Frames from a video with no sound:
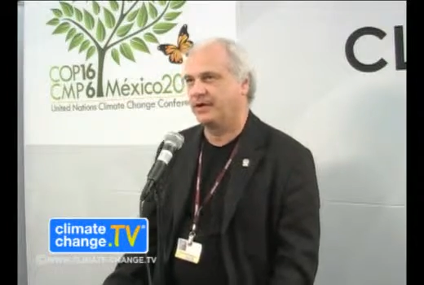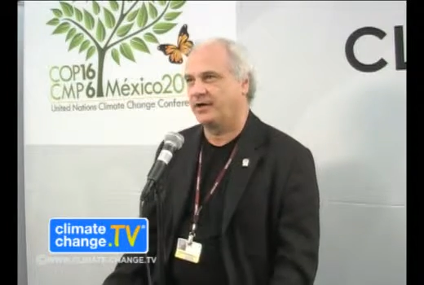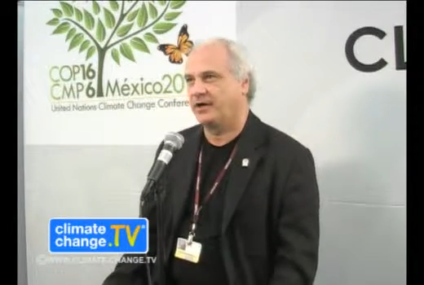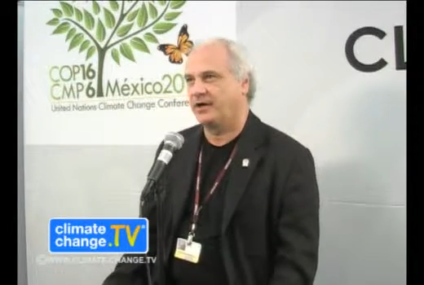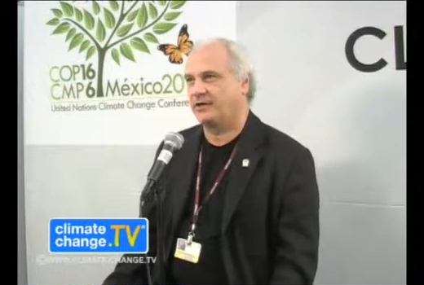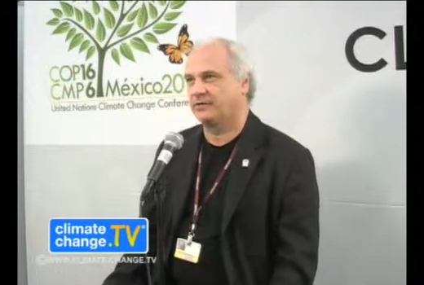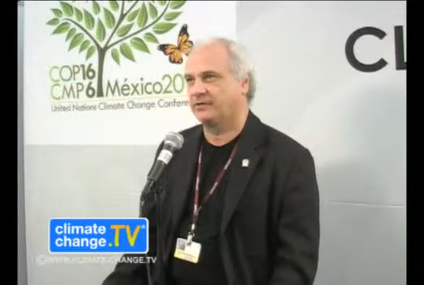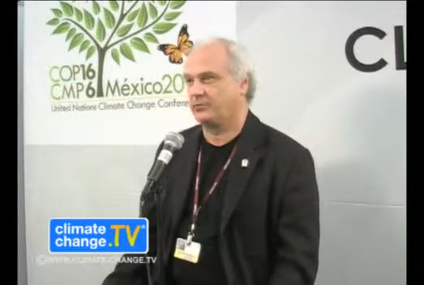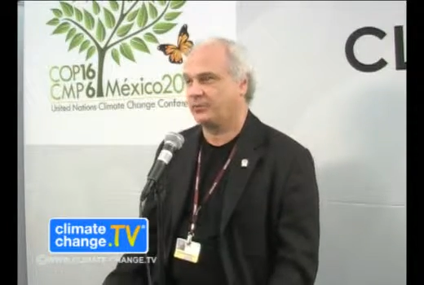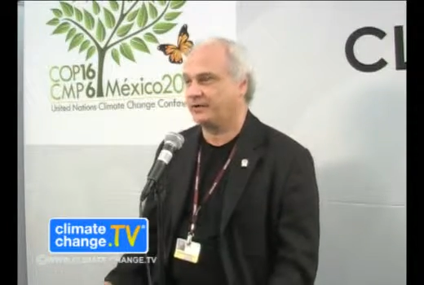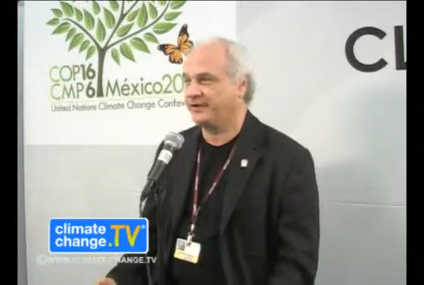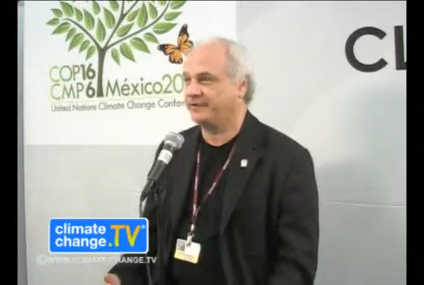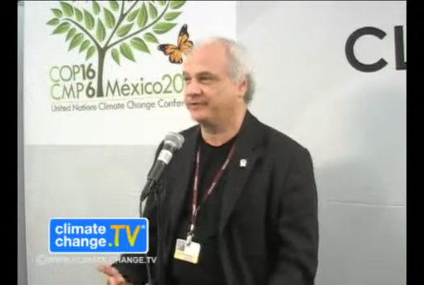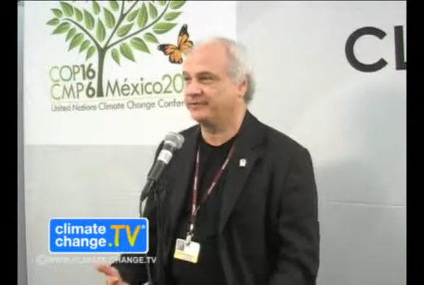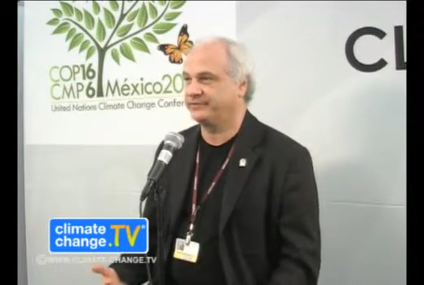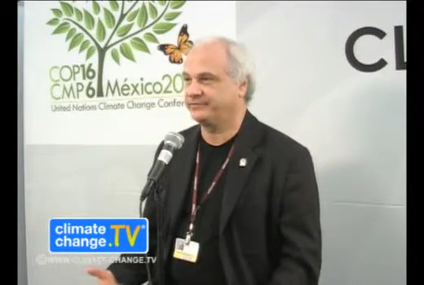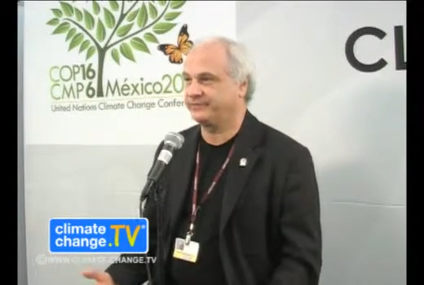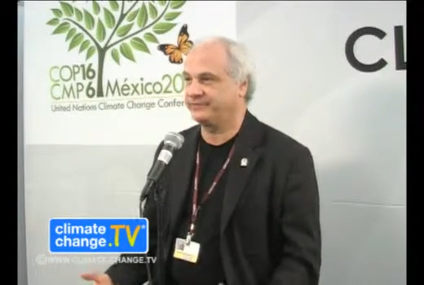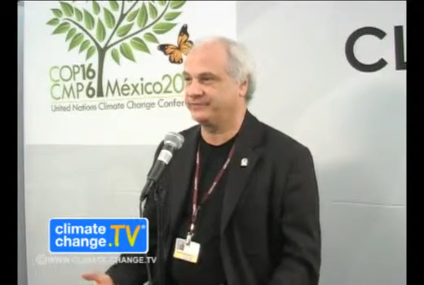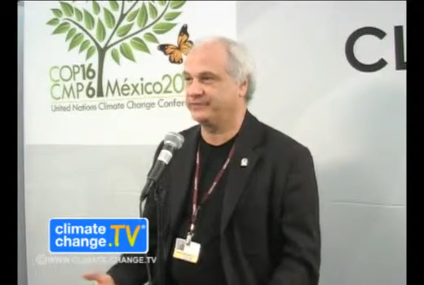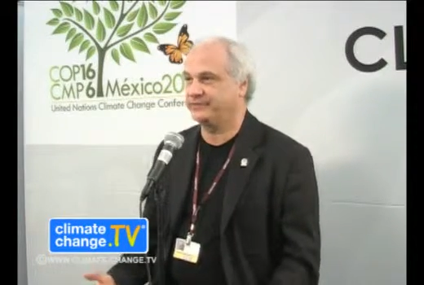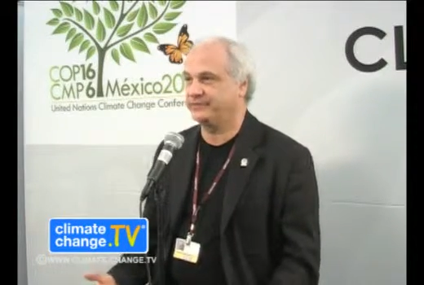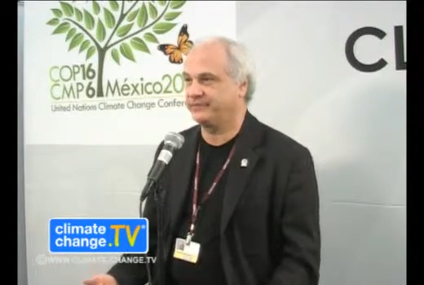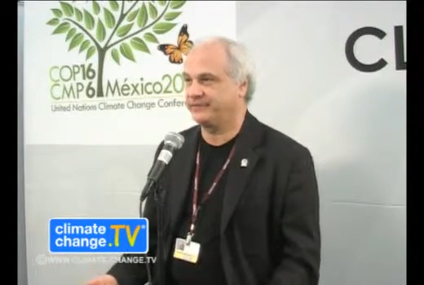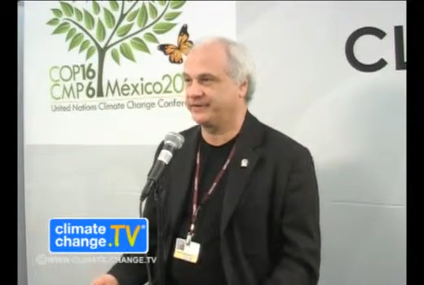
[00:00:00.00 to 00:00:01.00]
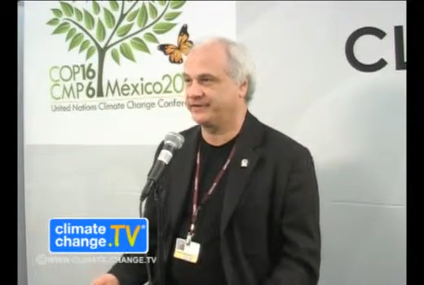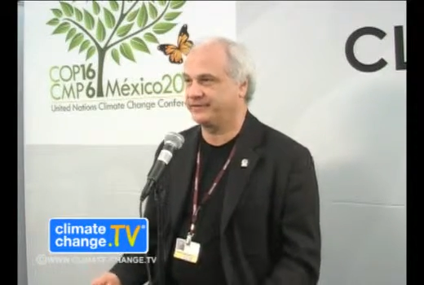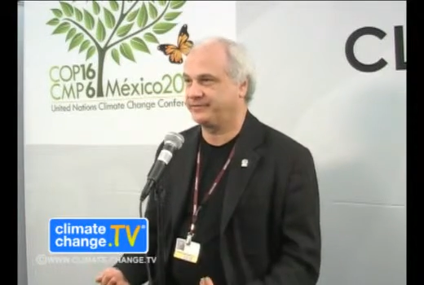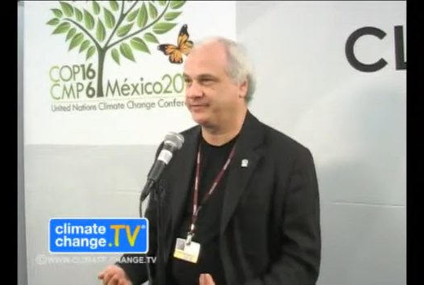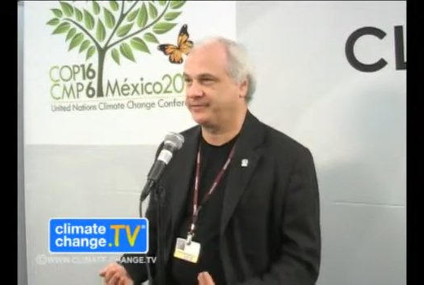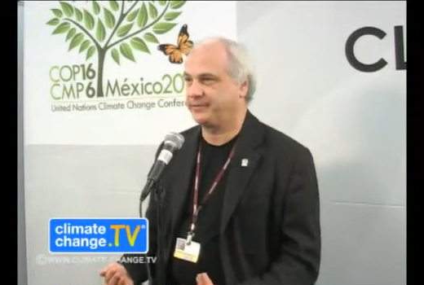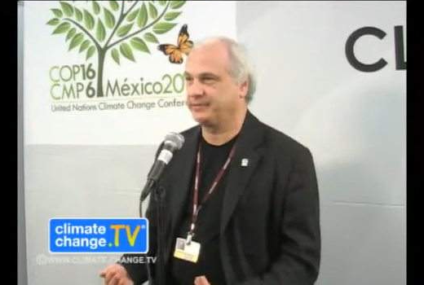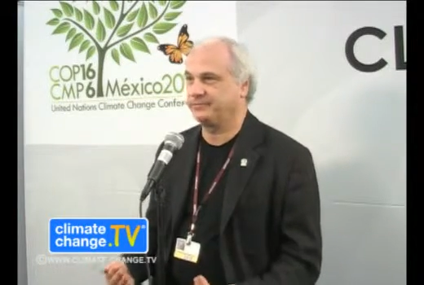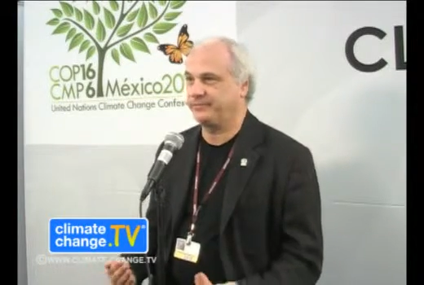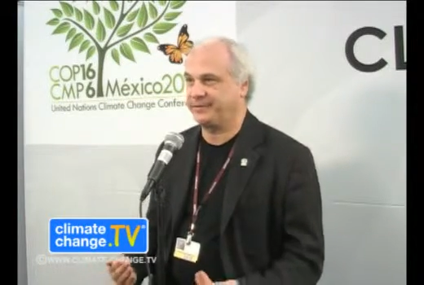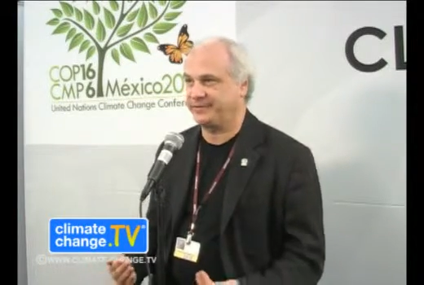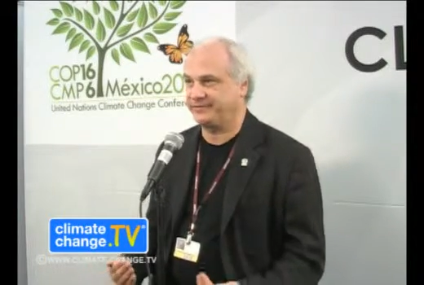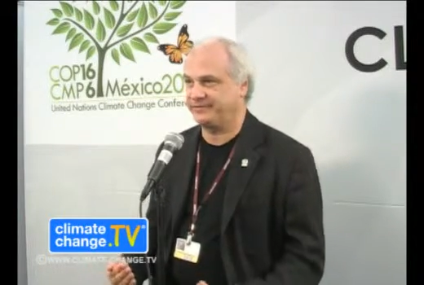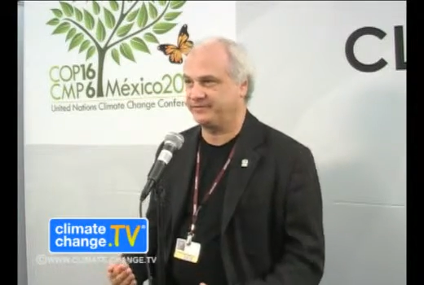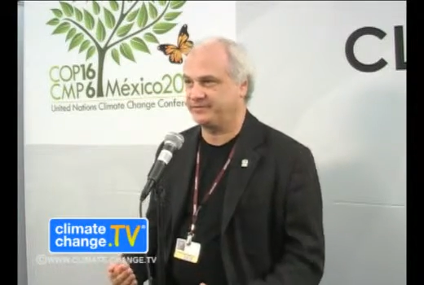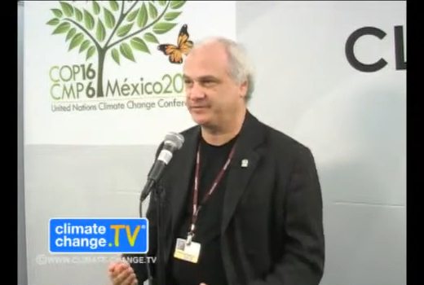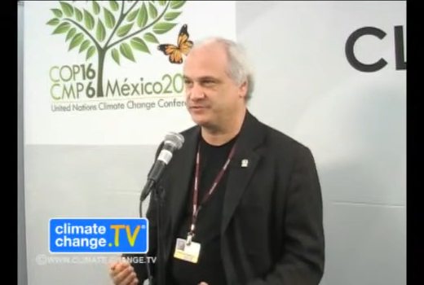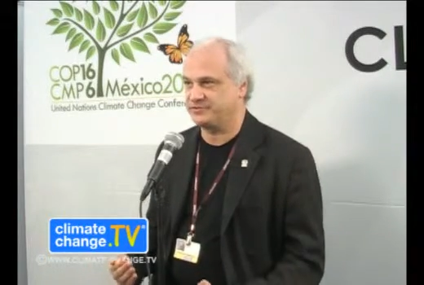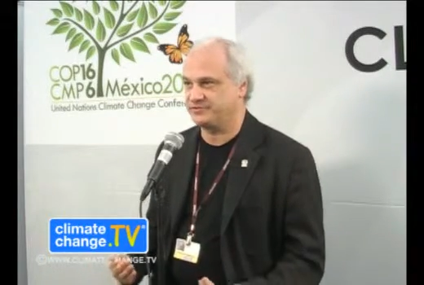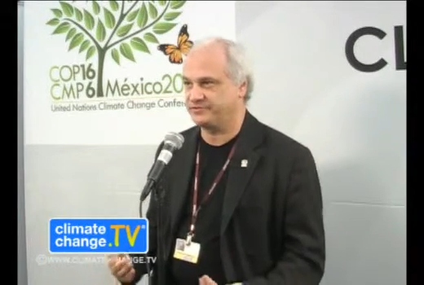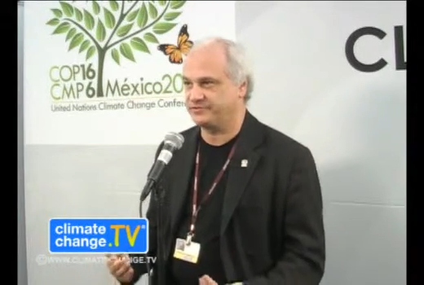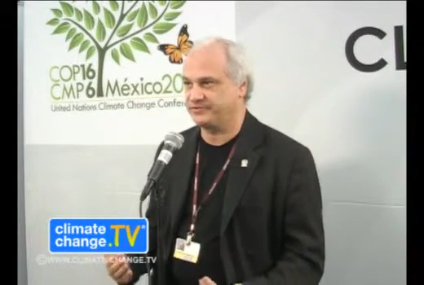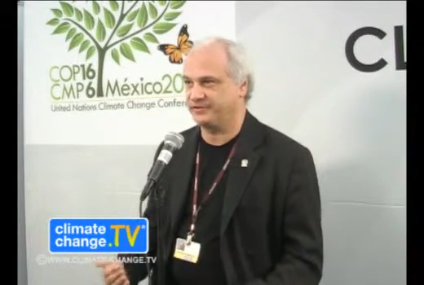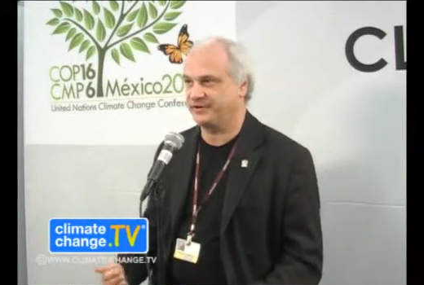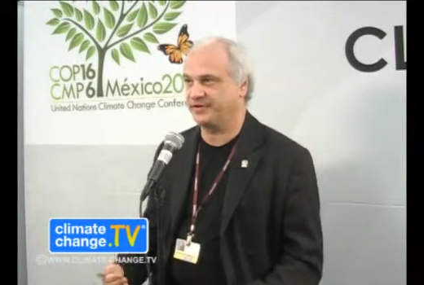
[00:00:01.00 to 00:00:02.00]
are quite concerned that their
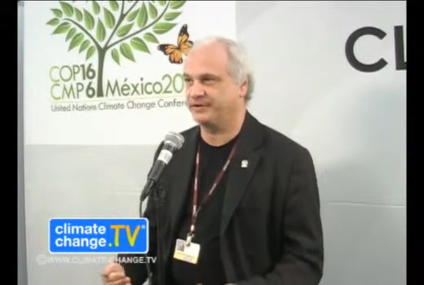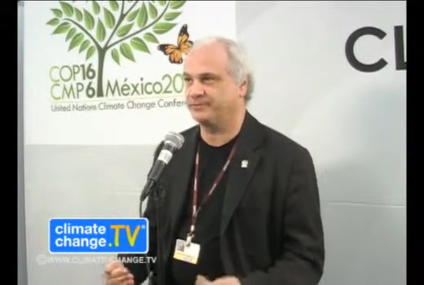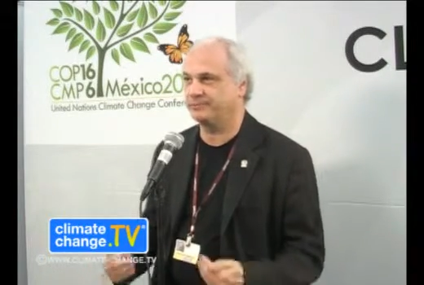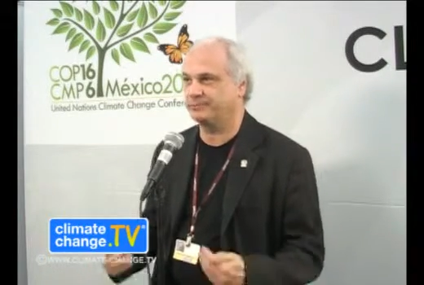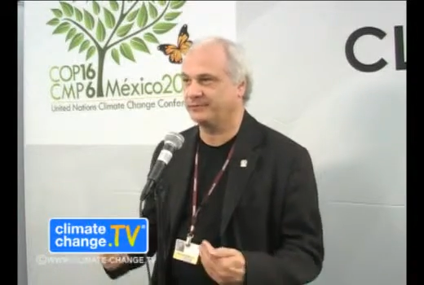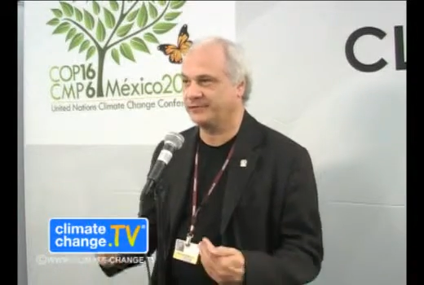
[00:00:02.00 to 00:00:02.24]
message is not